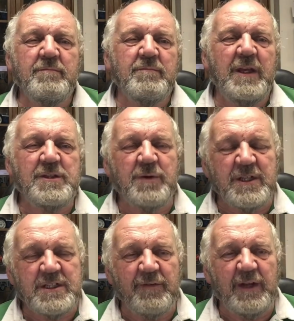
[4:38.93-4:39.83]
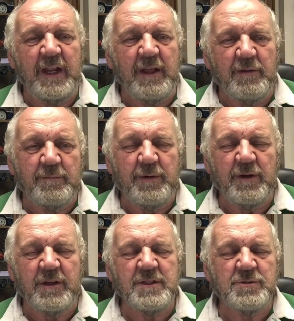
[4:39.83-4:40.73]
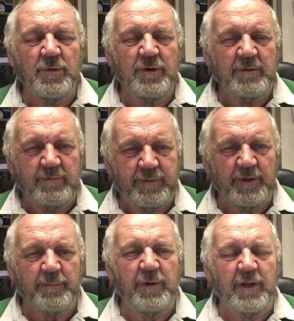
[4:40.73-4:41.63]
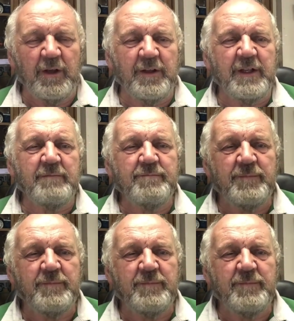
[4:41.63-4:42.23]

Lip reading: E27N8, the Perkins one, put the pulley on it,